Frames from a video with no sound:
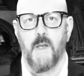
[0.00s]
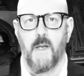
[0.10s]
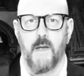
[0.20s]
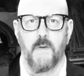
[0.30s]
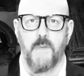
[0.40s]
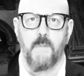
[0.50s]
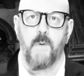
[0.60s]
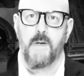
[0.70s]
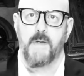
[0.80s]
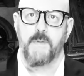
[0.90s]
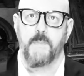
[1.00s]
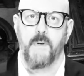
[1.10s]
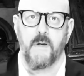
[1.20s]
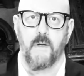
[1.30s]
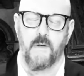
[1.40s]
only wanted to
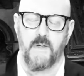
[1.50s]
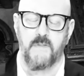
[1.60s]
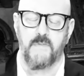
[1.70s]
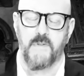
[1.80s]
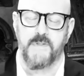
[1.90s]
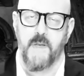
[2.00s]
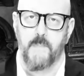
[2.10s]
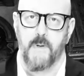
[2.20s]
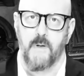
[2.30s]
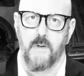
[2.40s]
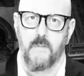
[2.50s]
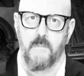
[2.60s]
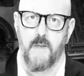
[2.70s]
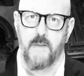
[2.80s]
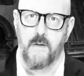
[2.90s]
bring her in for supper,
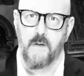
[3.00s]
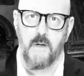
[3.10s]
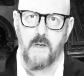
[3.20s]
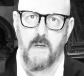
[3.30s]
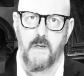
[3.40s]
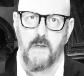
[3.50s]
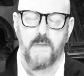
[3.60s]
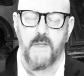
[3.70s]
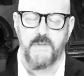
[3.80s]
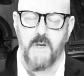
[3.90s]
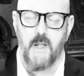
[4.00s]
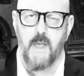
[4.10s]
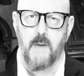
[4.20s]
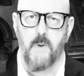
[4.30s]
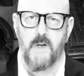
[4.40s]
Mother. That's all
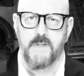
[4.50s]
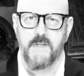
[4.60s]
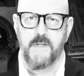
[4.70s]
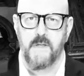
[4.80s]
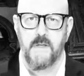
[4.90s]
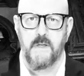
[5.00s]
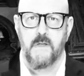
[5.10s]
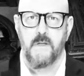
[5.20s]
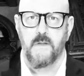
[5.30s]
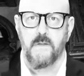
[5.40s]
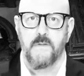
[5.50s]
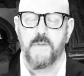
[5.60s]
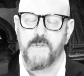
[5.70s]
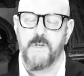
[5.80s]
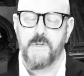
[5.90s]
I wanted. So
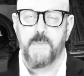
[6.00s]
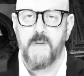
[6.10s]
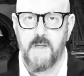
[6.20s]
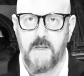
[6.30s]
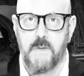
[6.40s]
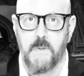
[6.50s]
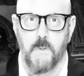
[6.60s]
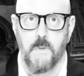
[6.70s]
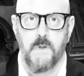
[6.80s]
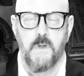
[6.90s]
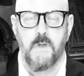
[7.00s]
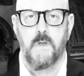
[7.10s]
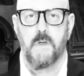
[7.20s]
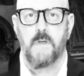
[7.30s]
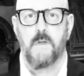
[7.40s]
she could meet you
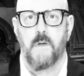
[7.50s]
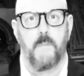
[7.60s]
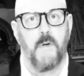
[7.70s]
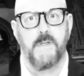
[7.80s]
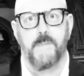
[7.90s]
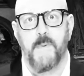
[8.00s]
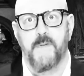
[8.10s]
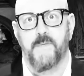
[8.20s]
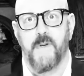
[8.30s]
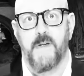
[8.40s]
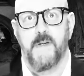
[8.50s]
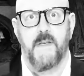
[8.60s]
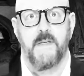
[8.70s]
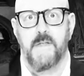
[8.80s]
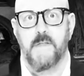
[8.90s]
a boy's best friend
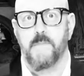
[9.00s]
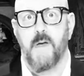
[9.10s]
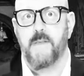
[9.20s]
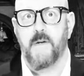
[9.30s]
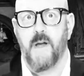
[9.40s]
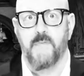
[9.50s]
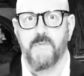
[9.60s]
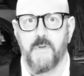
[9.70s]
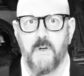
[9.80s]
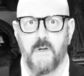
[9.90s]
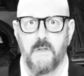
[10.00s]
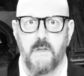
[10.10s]
is his mother, after all.